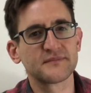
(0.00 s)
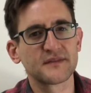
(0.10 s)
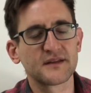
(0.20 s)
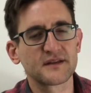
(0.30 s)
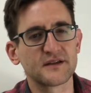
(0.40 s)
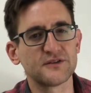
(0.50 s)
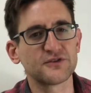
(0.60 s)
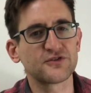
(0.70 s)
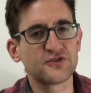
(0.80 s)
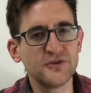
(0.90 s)
Because you're
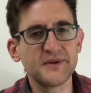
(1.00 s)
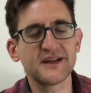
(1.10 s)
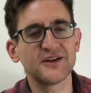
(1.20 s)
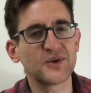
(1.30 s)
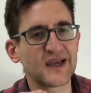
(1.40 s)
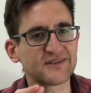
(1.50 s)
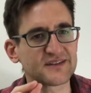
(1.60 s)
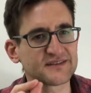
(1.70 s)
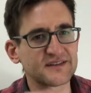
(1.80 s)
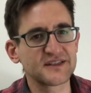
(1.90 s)
stupid and you have a
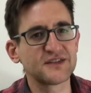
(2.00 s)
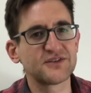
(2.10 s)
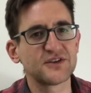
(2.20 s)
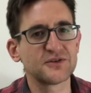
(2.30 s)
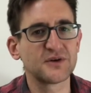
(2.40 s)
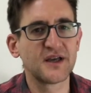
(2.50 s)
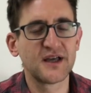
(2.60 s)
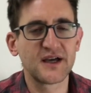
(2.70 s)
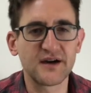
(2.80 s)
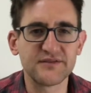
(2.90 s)
silly view
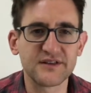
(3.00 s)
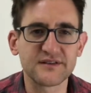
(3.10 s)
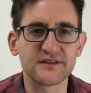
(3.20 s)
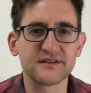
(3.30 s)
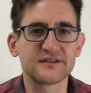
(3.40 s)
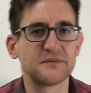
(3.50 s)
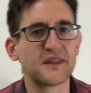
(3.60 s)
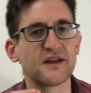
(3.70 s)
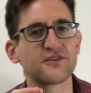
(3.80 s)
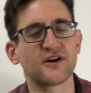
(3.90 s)
of this system
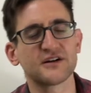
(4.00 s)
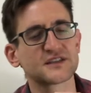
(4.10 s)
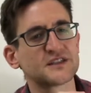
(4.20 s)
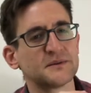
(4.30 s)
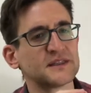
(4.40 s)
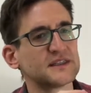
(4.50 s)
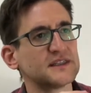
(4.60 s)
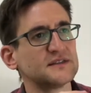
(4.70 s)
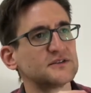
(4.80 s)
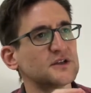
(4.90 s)
that is
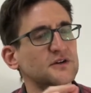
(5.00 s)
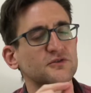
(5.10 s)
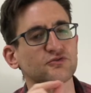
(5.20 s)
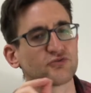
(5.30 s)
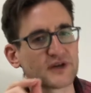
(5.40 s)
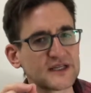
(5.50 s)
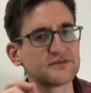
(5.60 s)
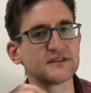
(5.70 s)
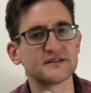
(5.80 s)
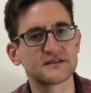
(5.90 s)
ultimately,
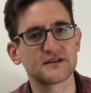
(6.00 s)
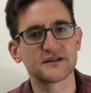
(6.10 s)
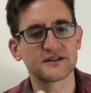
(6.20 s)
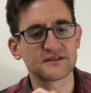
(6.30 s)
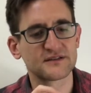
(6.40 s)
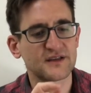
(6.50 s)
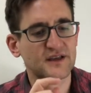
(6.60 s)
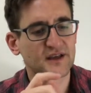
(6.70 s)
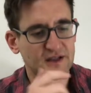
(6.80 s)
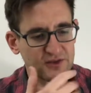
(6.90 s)
gravely serious
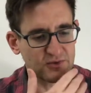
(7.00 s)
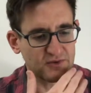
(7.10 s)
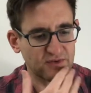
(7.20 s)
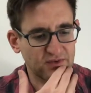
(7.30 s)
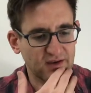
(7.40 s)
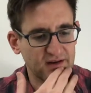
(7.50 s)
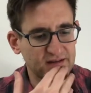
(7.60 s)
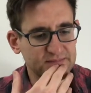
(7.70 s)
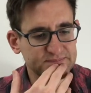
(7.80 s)
to a society.